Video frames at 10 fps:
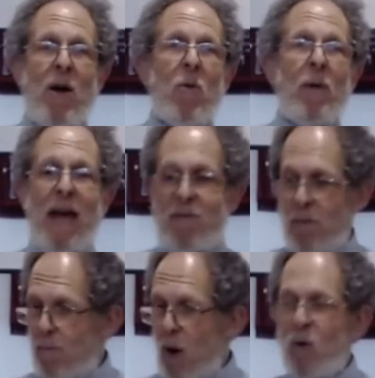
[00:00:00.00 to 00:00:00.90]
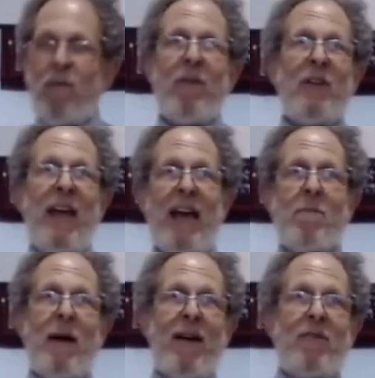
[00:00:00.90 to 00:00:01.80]
We have the bone of the
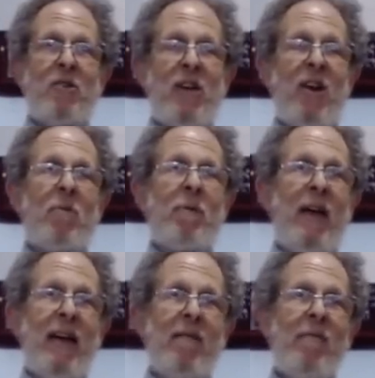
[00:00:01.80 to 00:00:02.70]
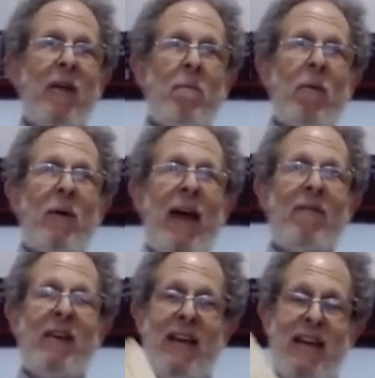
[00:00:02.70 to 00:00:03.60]
lamb on the Seder plate, but we
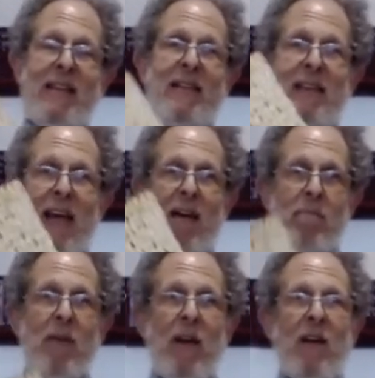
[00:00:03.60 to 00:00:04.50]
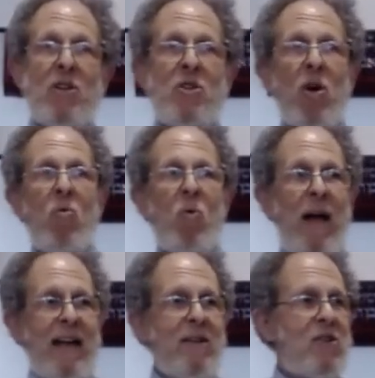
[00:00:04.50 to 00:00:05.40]
haven't eaten the lamb. So
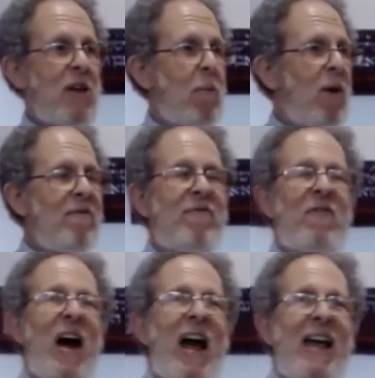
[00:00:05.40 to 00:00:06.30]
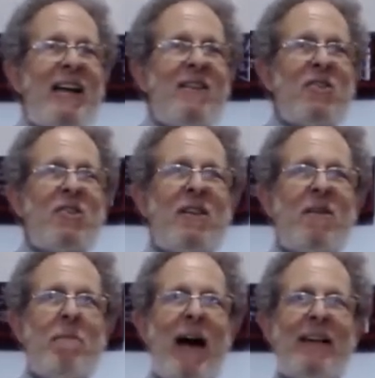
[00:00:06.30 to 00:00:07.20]
when someone finds the
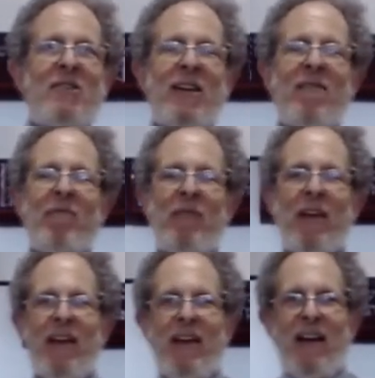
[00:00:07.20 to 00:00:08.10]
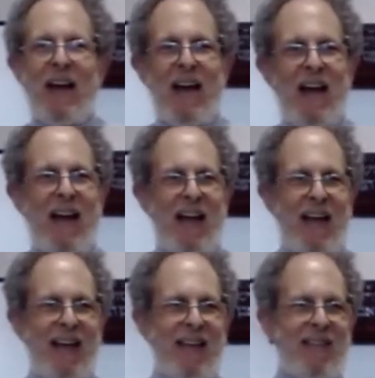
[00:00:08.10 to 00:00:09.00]
matzah, uh,
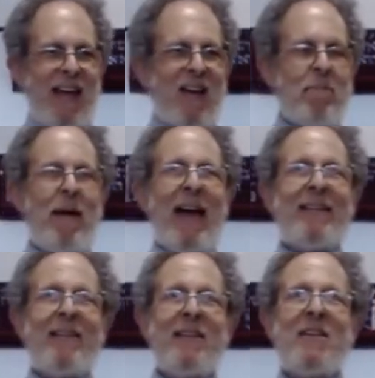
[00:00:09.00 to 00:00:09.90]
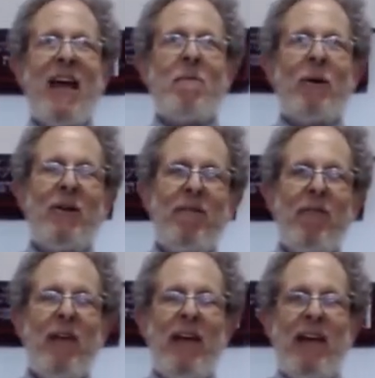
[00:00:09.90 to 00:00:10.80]
they come back to the table.
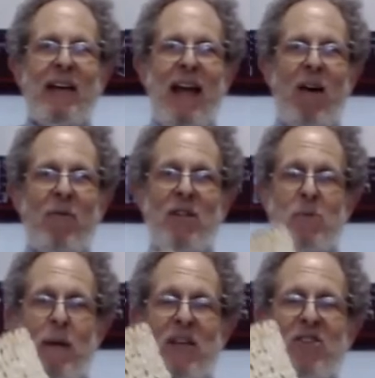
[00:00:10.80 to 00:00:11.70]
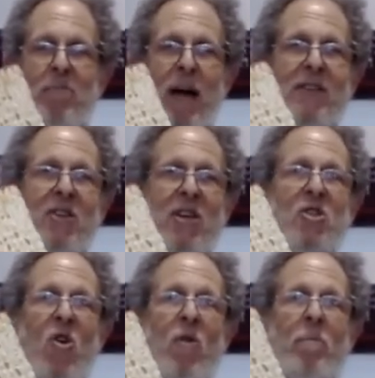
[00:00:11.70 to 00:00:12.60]
Now, this piece of matzah is
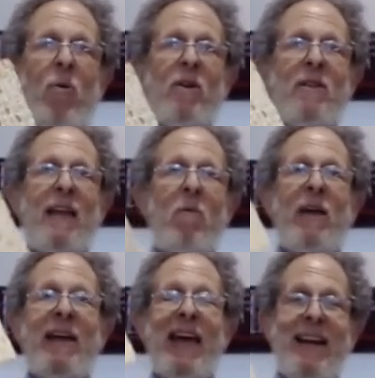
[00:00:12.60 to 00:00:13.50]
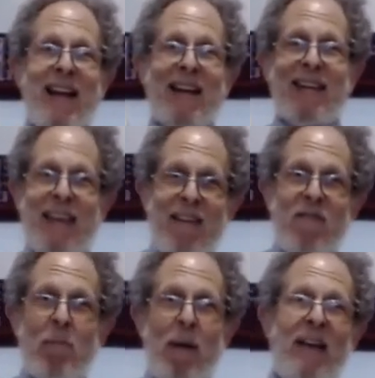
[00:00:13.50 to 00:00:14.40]
so important that we cannot
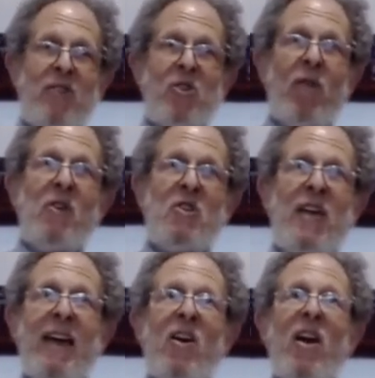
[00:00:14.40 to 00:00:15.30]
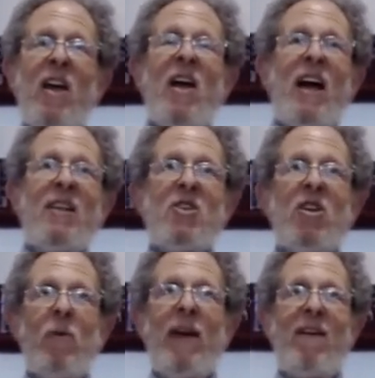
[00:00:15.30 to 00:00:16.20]
leave the Passover Seder
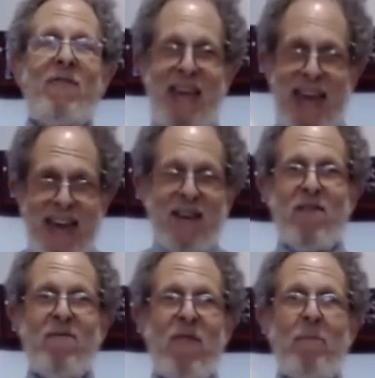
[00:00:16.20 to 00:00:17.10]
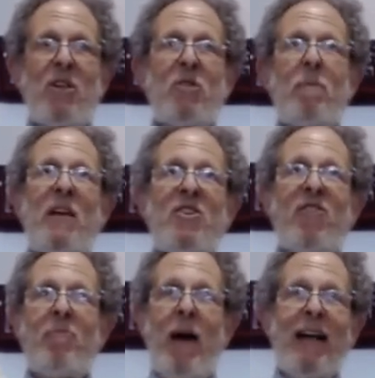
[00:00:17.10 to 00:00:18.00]
until we have eaten from this piece
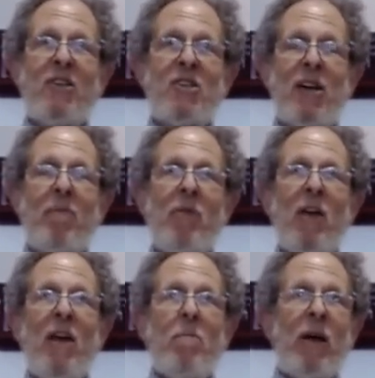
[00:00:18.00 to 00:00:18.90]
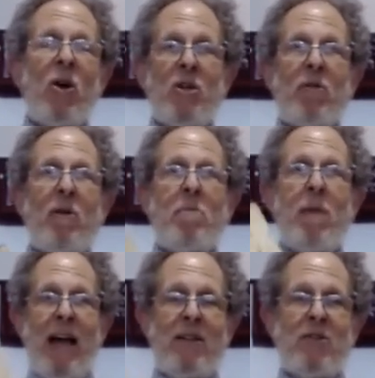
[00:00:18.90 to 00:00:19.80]
of matzah, because it
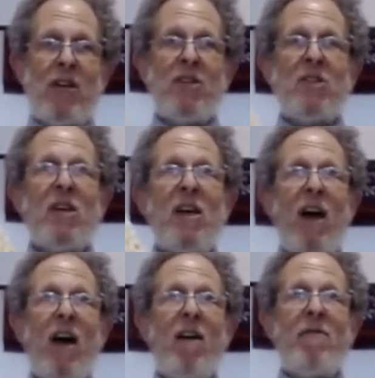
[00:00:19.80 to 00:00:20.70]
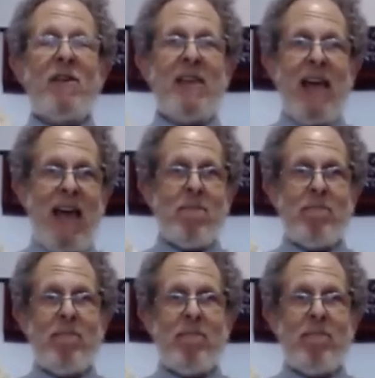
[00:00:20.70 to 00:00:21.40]
reminds us of the lamb.